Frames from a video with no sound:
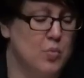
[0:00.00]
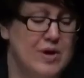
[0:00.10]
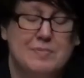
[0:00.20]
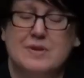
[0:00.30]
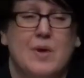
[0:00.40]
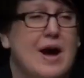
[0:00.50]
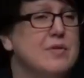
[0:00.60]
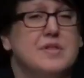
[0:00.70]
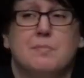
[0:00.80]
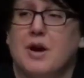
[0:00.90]
We've been
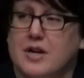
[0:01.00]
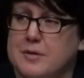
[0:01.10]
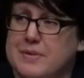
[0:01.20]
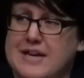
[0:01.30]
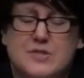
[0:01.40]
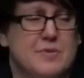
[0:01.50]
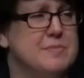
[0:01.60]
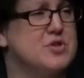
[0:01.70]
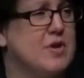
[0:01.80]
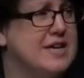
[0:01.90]
out in the marketplace. We've
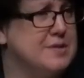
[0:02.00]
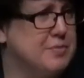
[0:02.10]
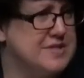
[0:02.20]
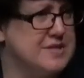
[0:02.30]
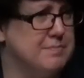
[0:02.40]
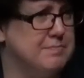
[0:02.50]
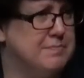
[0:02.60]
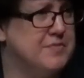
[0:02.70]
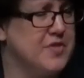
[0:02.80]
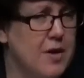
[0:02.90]
been trying to put some
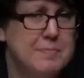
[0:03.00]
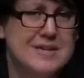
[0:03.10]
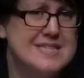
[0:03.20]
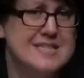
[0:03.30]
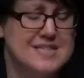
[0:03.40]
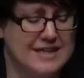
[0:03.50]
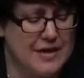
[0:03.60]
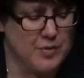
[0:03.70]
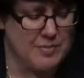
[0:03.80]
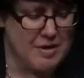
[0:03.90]
thought pieces
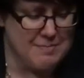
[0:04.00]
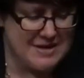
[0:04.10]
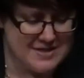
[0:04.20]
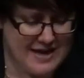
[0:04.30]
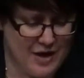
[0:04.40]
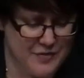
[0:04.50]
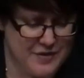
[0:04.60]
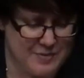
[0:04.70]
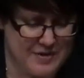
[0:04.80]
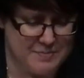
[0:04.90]
together around mental health
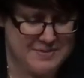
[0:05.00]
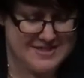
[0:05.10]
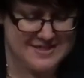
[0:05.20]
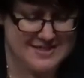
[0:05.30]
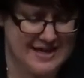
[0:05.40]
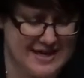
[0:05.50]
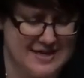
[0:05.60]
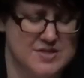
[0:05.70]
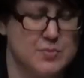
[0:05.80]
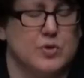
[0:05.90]
and around the business
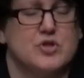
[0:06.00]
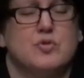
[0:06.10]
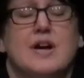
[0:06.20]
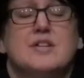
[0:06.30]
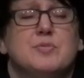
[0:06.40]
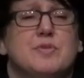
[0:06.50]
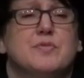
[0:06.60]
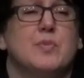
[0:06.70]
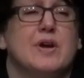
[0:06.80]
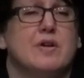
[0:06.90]
case.
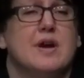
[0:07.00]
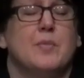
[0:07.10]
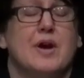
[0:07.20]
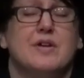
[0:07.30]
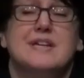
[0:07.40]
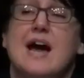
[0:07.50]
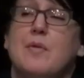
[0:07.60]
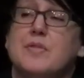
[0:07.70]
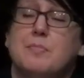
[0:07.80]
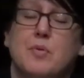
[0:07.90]
We are
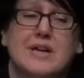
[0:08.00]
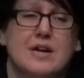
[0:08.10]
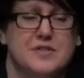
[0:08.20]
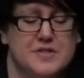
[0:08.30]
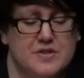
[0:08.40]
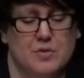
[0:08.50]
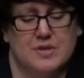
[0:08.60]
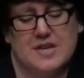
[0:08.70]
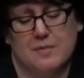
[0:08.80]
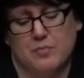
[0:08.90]
now at the point.
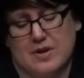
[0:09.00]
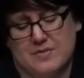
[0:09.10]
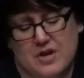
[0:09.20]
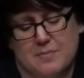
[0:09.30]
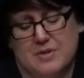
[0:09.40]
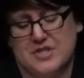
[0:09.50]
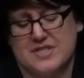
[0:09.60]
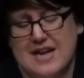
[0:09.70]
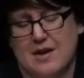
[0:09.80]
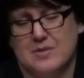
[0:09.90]
Notice what I was talking about
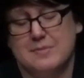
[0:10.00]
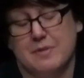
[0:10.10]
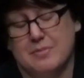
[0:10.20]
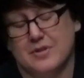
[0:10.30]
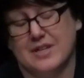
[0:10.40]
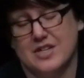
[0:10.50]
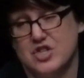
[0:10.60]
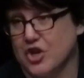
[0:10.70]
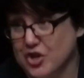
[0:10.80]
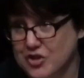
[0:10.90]
just now is about building
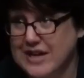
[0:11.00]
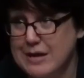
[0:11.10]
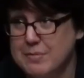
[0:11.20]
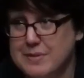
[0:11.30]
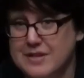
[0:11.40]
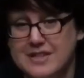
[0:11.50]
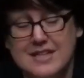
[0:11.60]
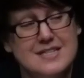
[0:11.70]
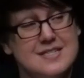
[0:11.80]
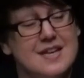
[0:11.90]
internal
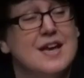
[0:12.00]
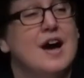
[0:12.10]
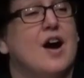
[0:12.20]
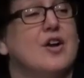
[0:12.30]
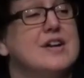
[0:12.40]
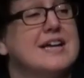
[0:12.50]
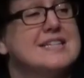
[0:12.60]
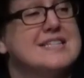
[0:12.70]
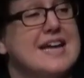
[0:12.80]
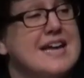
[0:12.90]
capabilities. Our
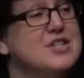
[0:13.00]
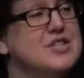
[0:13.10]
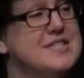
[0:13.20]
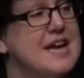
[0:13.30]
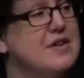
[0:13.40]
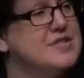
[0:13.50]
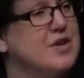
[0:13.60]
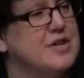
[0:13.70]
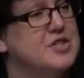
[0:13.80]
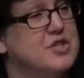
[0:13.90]
next stage is now
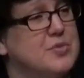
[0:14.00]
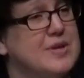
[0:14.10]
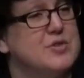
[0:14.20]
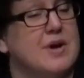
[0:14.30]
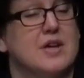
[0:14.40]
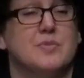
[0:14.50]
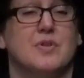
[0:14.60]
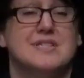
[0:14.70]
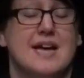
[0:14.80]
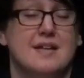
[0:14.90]
starting to interact with
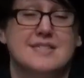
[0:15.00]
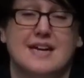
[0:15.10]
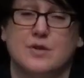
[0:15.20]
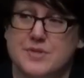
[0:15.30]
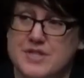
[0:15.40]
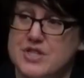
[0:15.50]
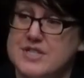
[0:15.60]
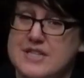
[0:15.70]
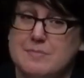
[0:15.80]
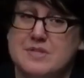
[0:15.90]
our talent
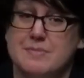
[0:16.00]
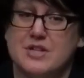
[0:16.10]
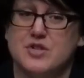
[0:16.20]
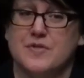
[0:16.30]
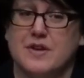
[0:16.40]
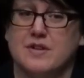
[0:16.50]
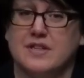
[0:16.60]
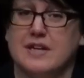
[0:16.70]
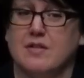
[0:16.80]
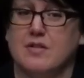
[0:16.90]
acquisition team to make sure they're
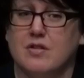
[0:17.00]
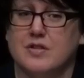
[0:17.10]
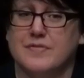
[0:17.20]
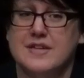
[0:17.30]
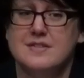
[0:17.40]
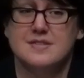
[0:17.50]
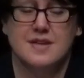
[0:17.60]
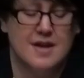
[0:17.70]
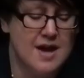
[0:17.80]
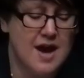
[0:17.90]
clear in all of this.
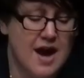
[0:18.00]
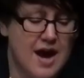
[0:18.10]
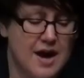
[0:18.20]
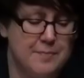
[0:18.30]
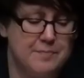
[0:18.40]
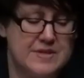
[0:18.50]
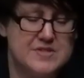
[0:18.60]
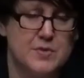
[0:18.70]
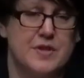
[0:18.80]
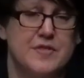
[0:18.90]

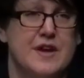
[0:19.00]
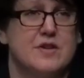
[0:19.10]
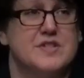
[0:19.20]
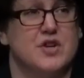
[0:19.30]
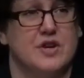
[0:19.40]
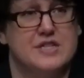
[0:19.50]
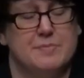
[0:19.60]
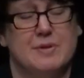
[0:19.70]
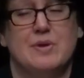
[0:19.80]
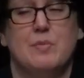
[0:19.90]
So that they're starting to
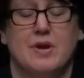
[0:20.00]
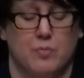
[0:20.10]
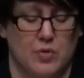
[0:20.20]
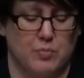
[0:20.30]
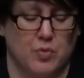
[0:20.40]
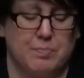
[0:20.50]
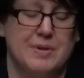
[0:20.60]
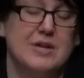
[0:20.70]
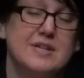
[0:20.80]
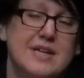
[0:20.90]
be, we're
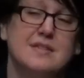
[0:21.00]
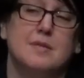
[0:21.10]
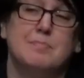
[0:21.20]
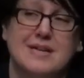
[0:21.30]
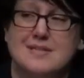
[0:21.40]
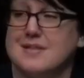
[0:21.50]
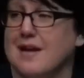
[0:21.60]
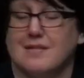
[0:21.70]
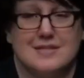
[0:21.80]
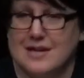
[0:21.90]
building the best
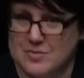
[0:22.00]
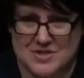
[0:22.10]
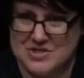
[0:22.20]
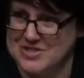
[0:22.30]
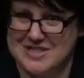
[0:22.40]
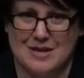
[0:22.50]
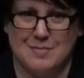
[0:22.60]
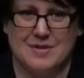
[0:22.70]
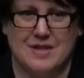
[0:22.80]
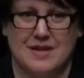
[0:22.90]
talent acquisition
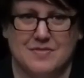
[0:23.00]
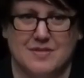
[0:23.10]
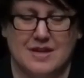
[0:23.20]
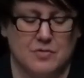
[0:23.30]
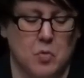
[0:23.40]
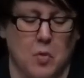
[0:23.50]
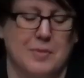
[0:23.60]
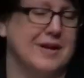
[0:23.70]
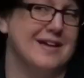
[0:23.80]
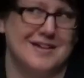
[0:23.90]
team in
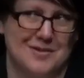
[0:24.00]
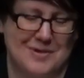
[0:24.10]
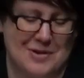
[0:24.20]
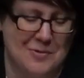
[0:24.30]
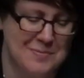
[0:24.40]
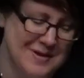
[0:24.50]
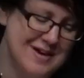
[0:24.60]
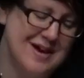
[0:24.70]
corporate Canada, we hope.